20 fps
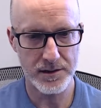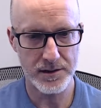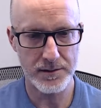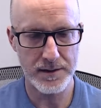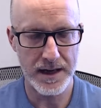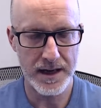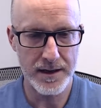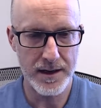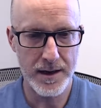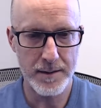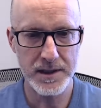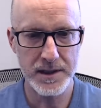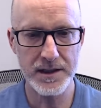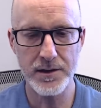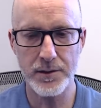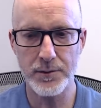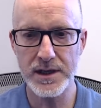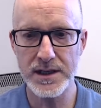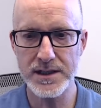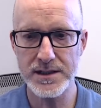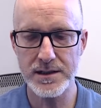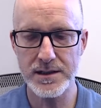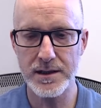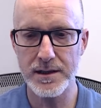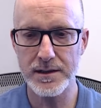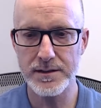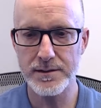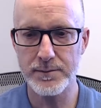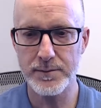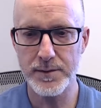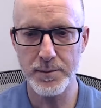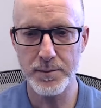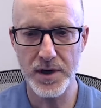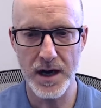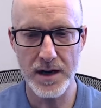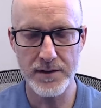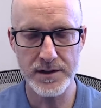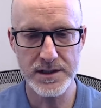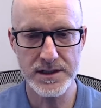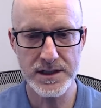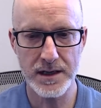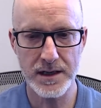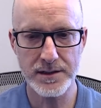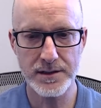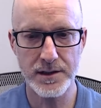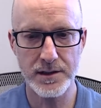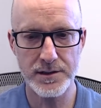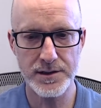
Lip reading: and I mean, the reason that the private sector